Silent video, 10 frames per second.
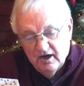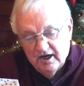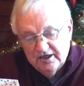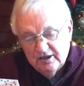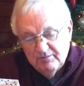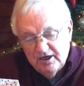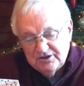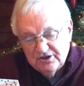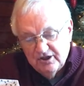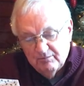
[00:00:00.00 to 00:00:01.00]
I can
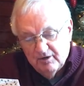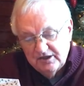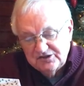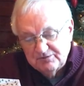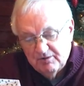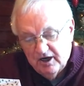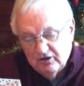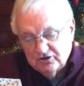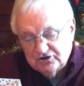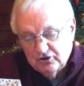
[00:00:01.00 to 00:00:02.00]
imagine that my
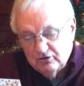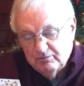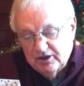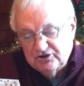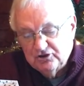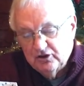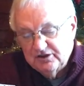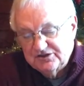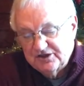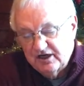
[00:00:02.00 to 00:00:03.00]
smile showed my joy
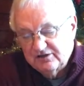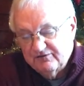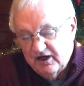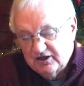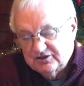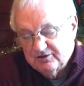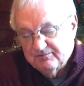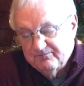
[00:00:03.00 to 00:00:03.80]
and satisfaction.